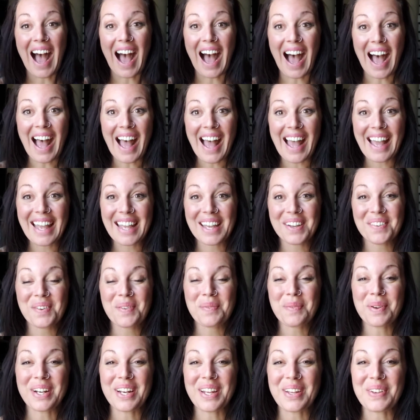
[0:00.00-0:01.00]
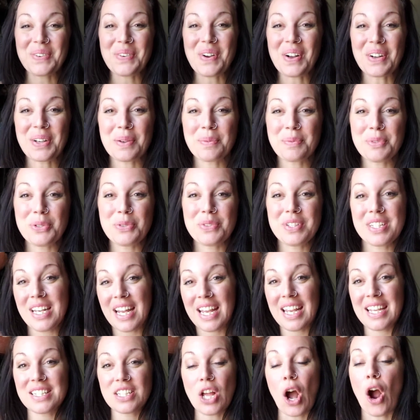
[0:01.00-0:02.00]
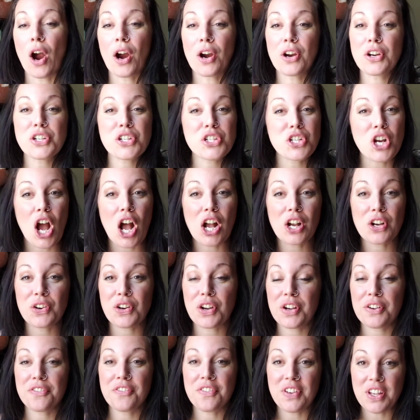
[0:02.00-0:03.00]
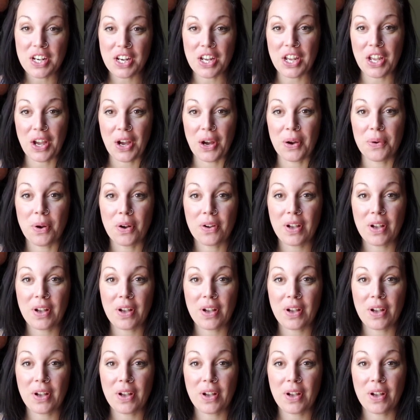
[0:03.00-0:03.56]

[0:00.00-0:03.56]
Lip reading: Hi everybody, welcome to today's heart chakra video.